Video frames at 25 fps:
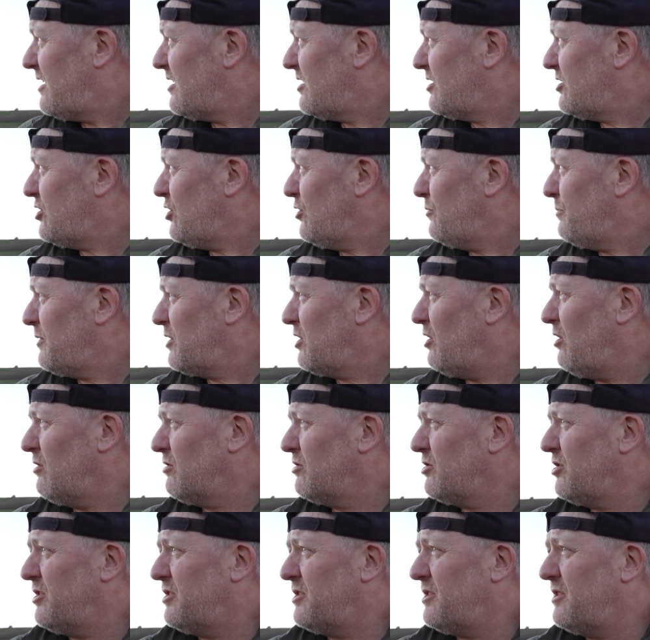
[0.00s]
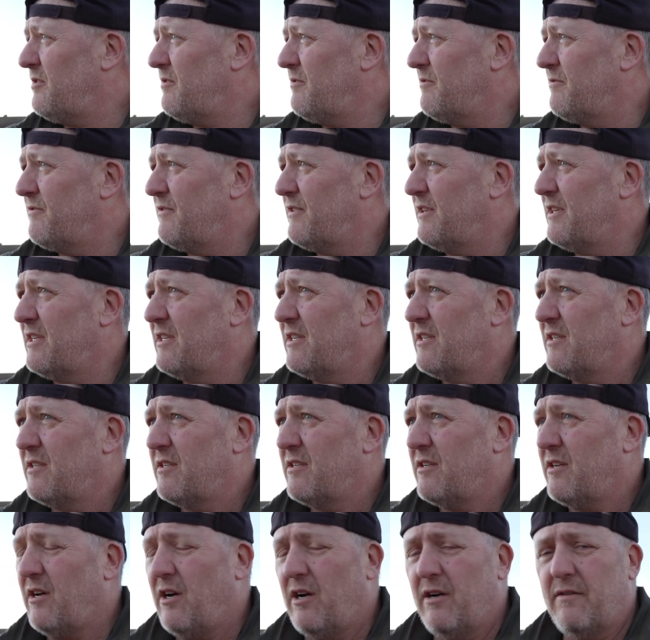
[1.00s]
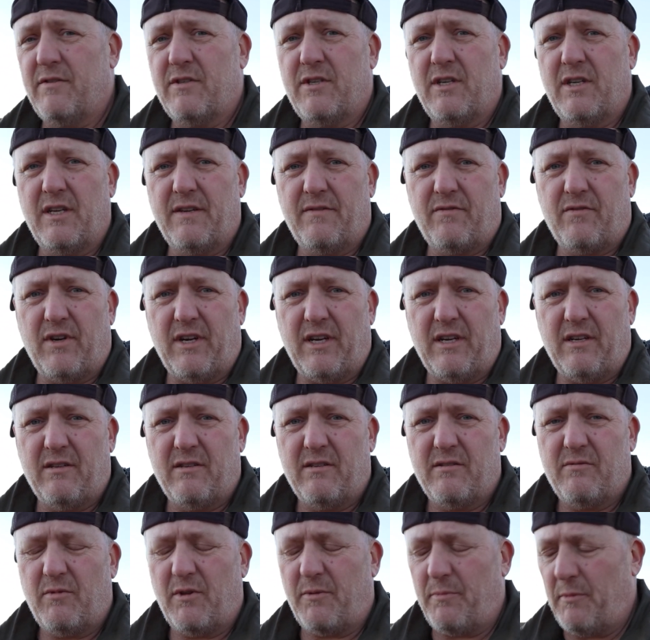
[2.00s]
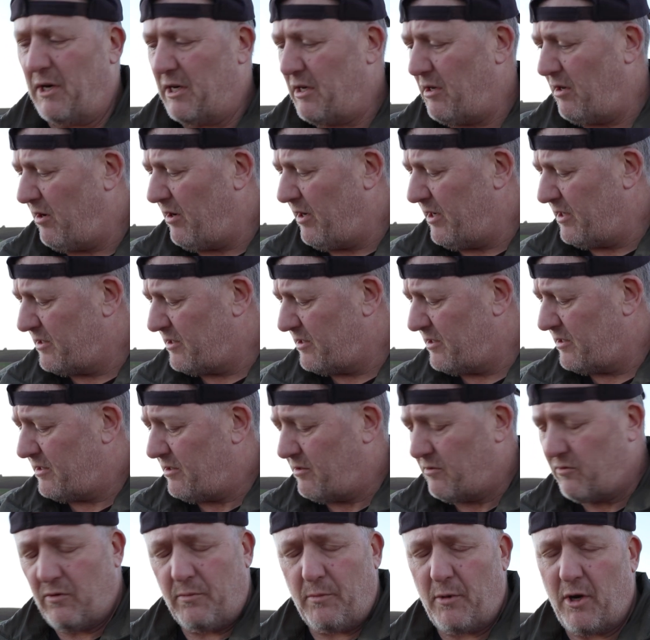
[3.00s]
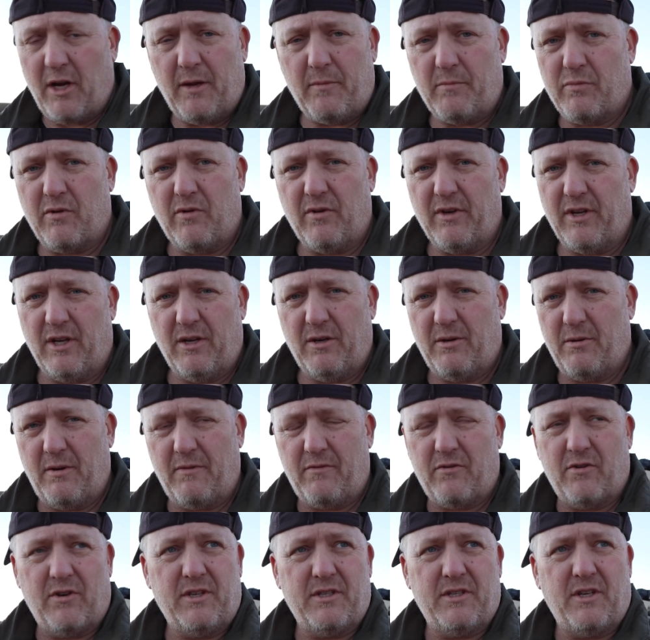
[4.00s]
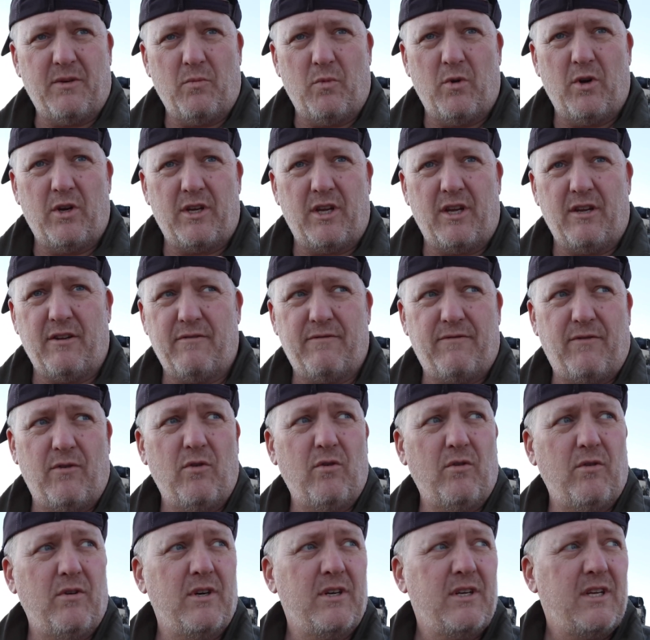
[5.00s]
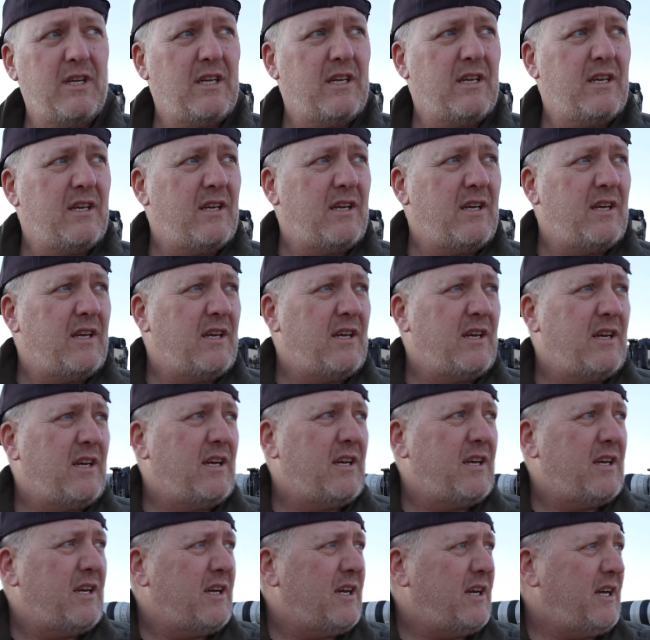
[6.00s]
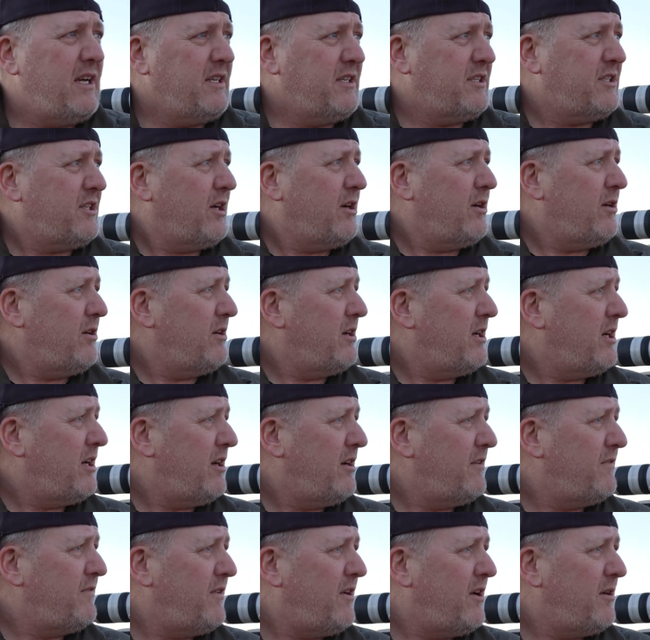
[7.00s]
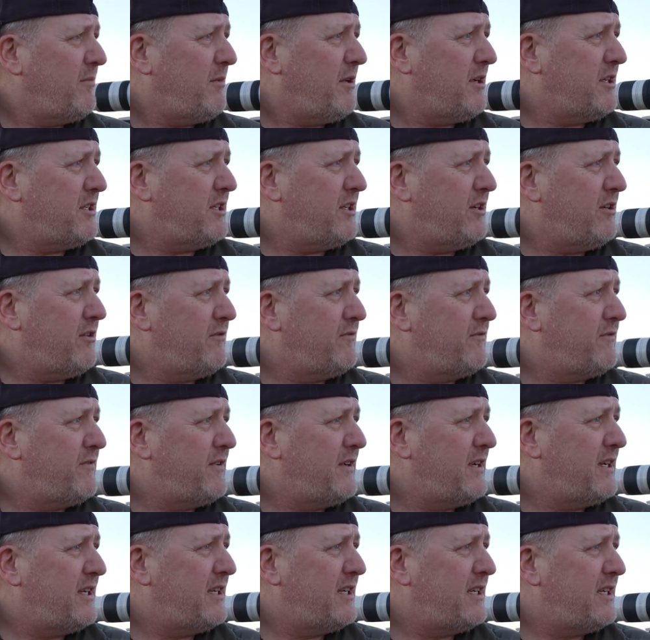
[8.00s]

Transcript: super conscious of over-delivering with my clients or my employer, whoever it is I'm working for. And so I find myself